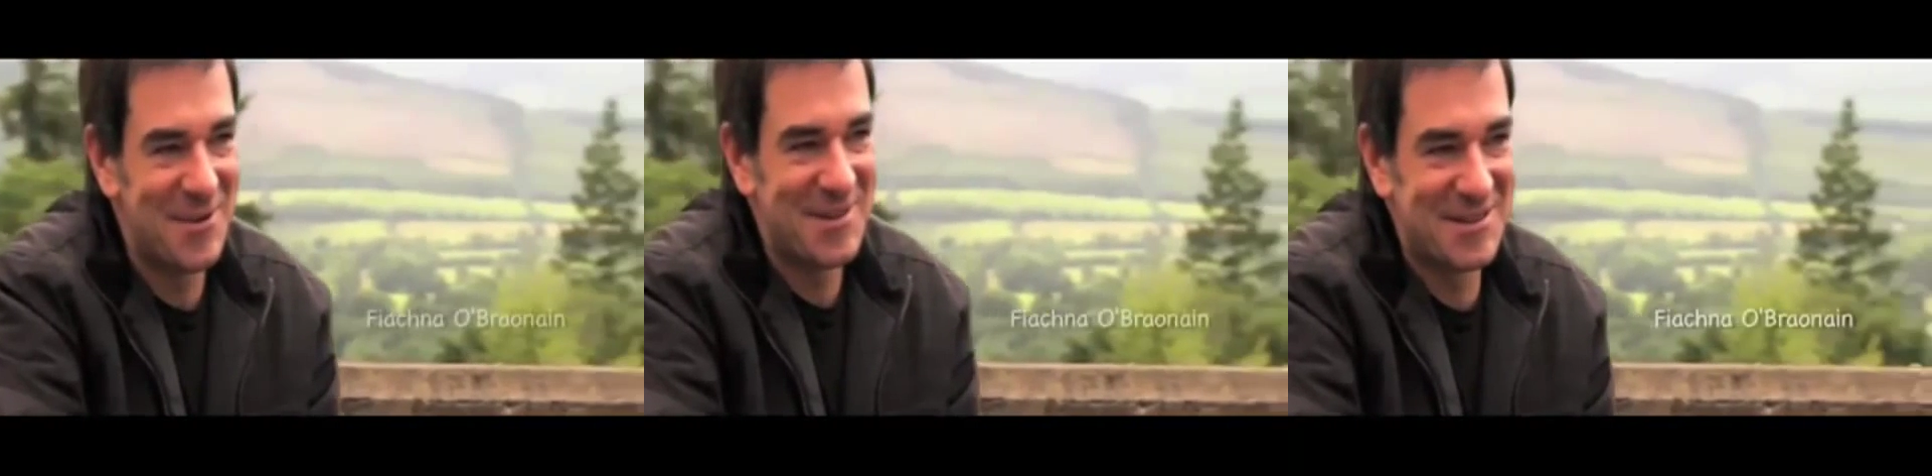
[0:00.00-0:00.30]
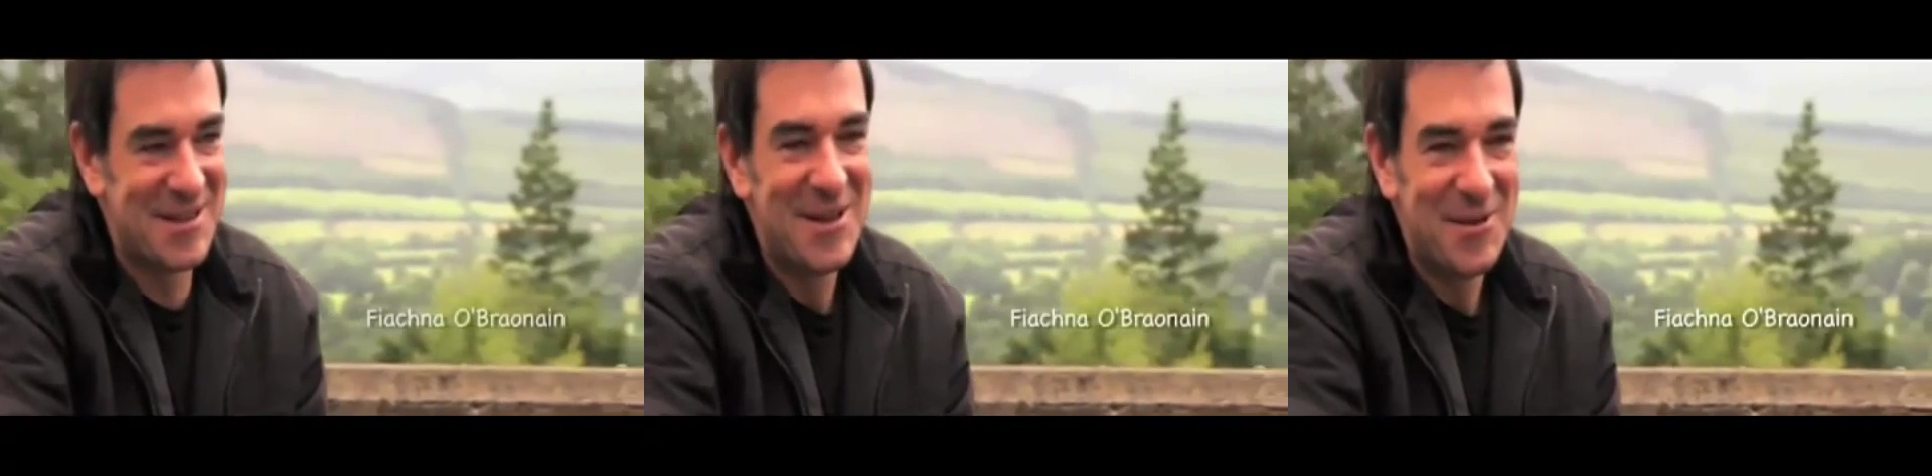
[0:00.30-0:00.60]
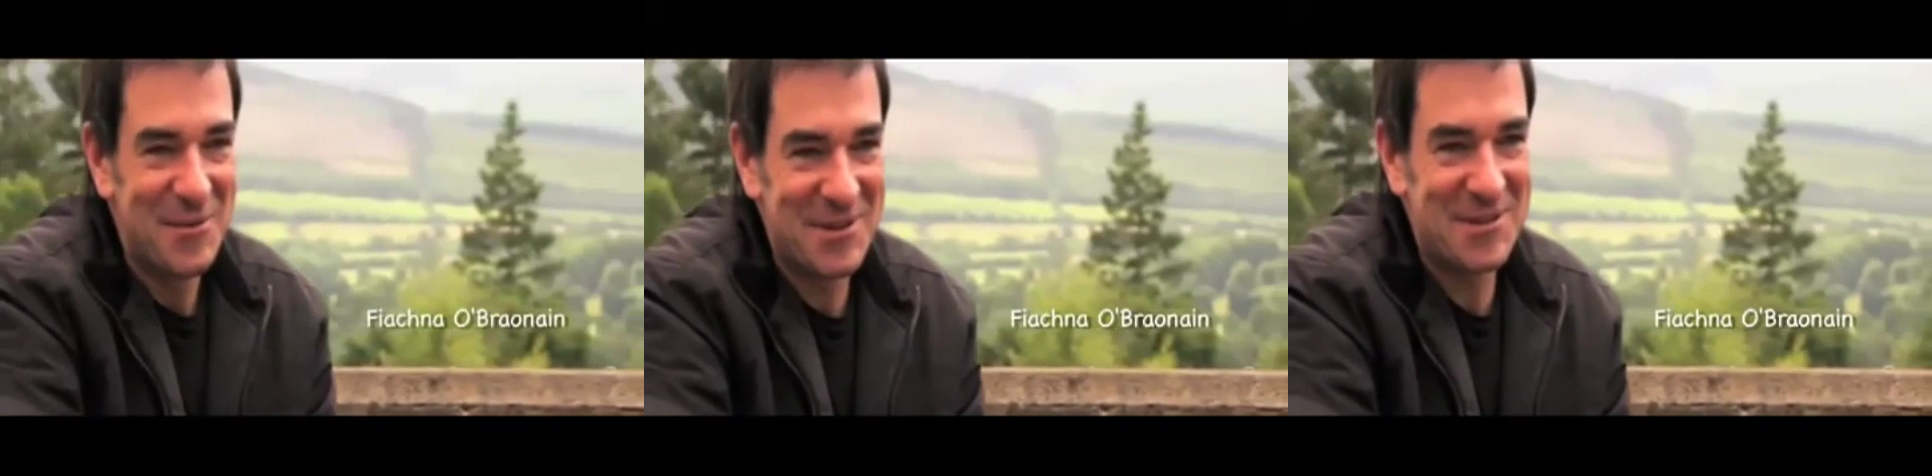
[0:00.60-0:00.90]
when you
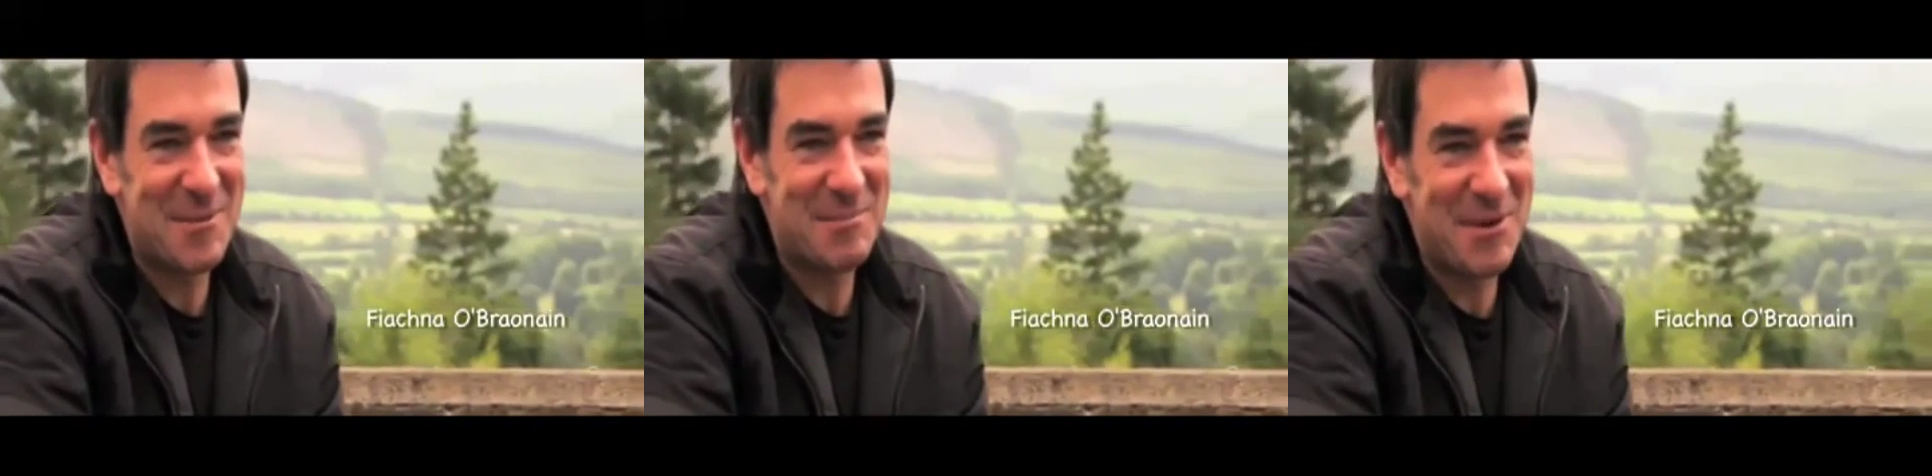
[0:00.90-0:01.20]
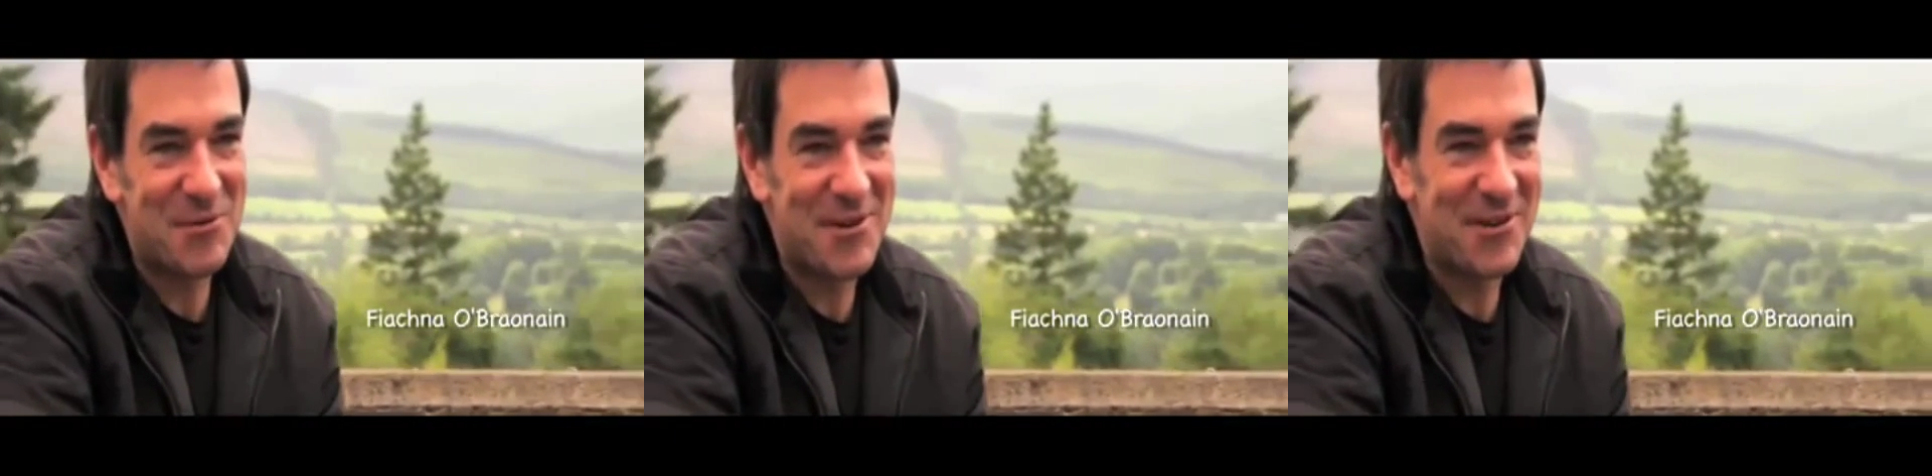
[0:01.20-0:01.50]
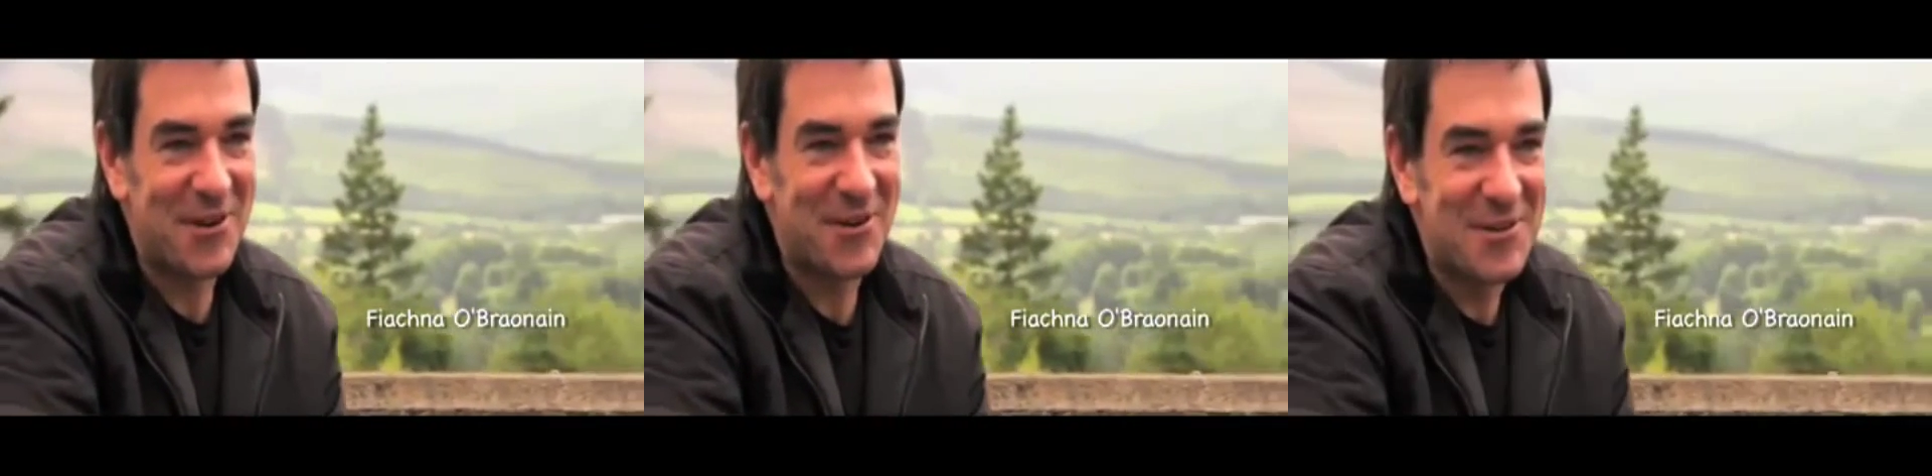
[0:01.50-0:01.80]
when you stop
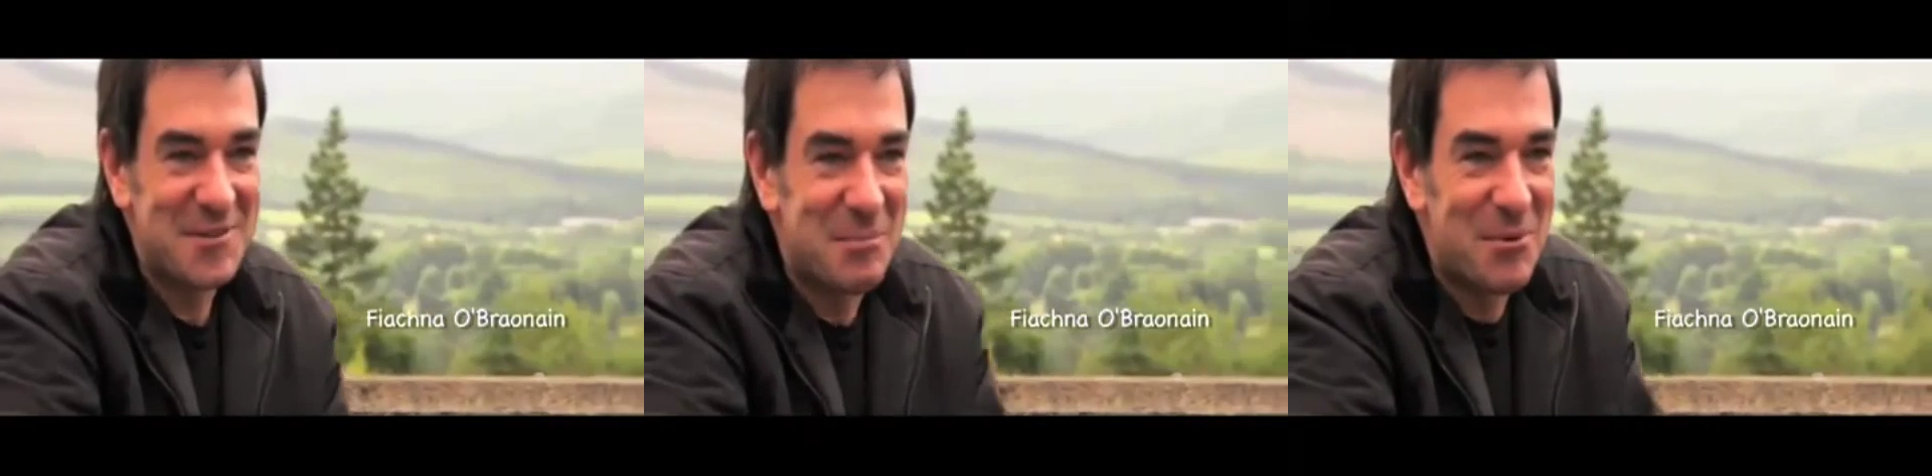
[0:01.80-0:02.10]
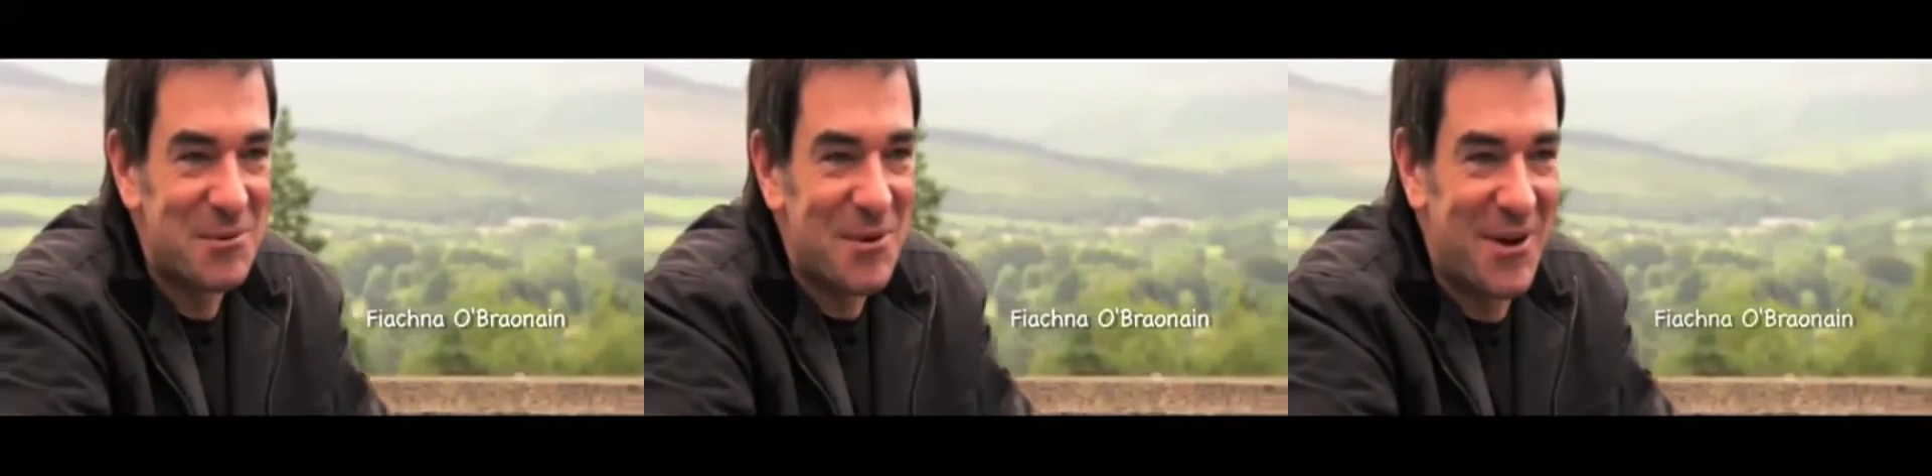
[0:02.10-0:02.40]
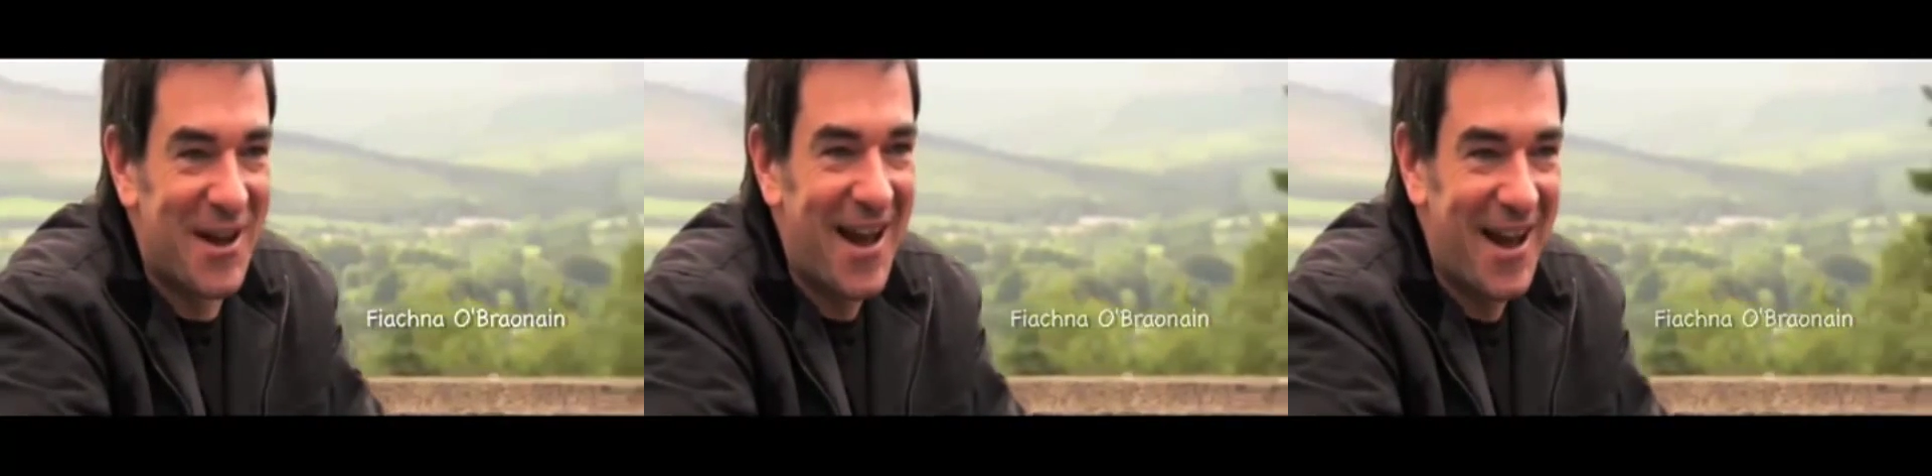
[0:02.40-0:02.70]
careering across a boardwalk